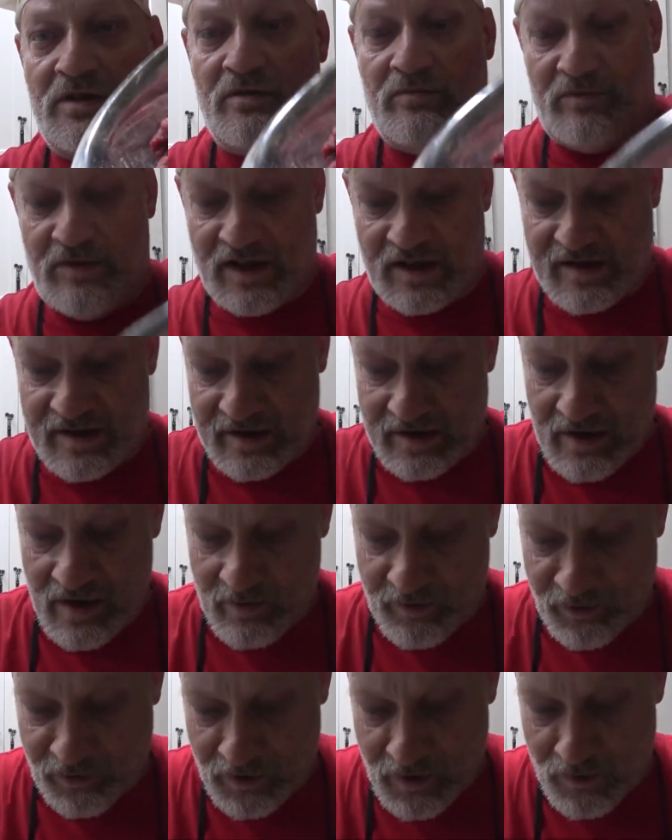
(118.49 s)
Mixed it
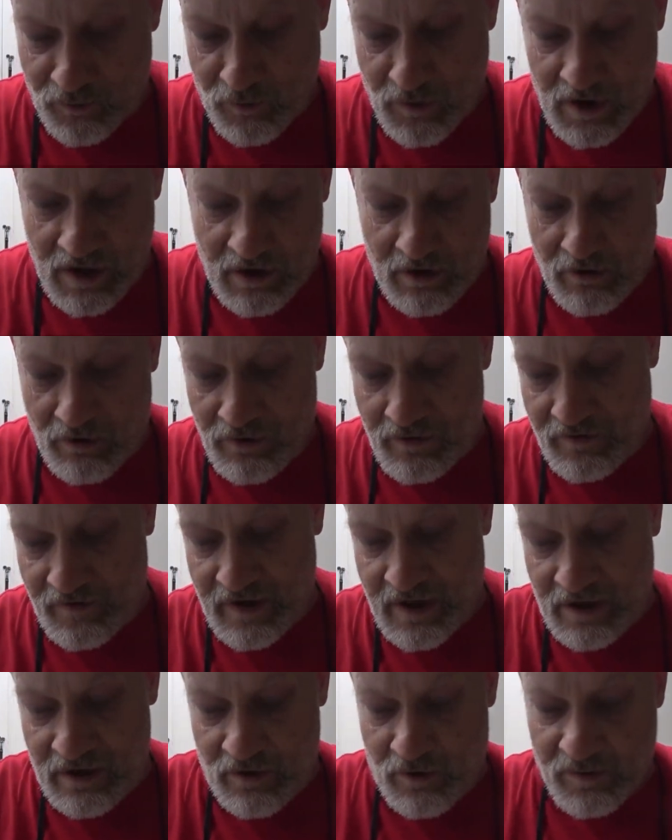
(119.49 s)
up real well.
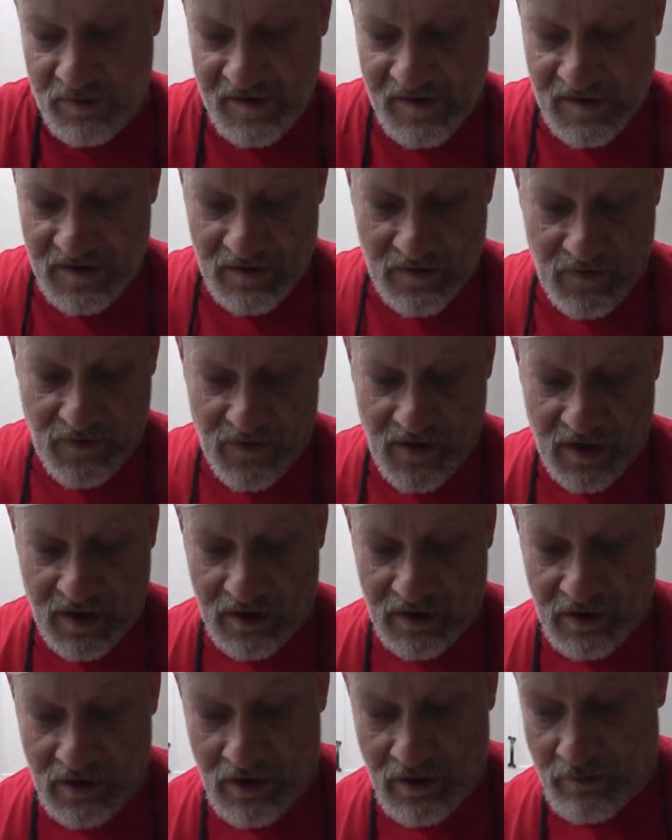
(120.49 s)
That helps
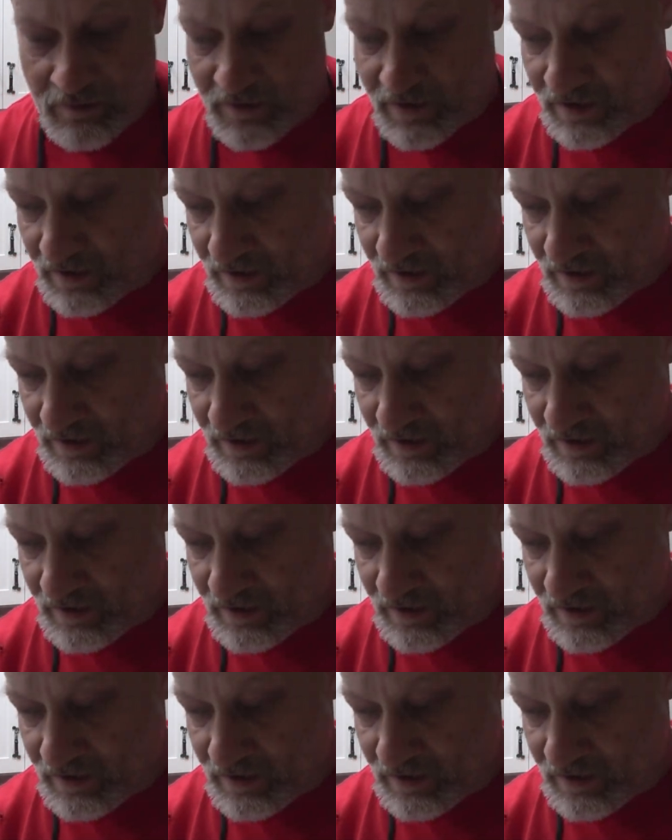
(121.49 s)
thicken up.